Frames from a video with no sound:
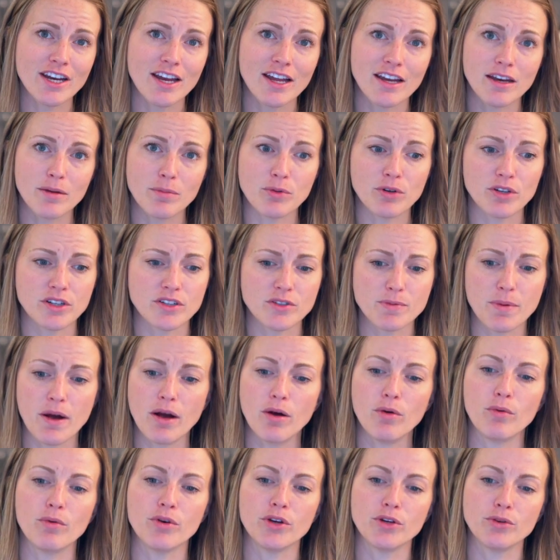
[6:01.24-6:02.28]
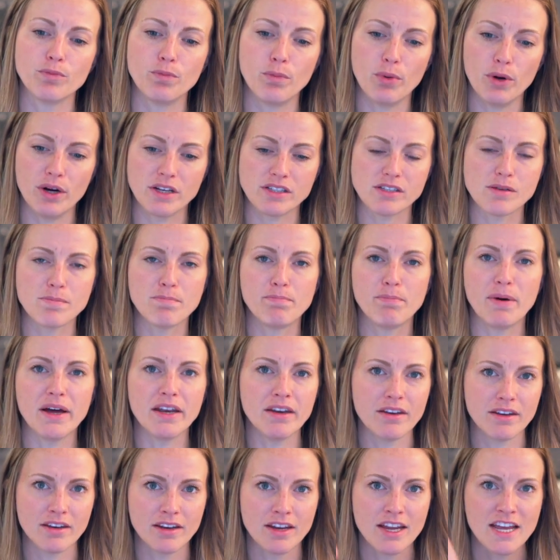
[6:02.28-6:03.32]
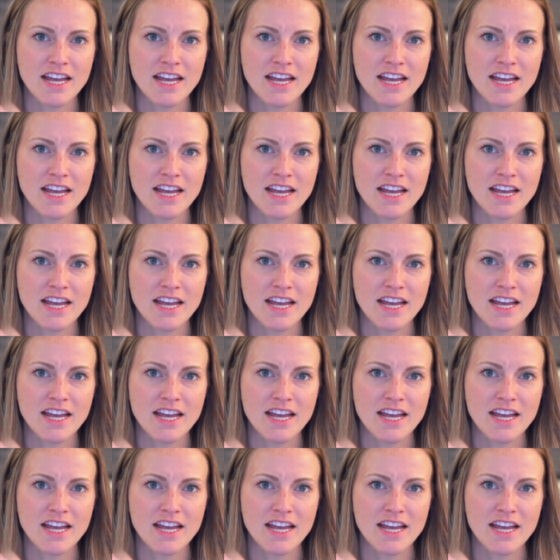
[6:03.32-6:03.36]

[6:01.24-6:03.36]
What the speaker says: gonna end up at a spot where you press a button.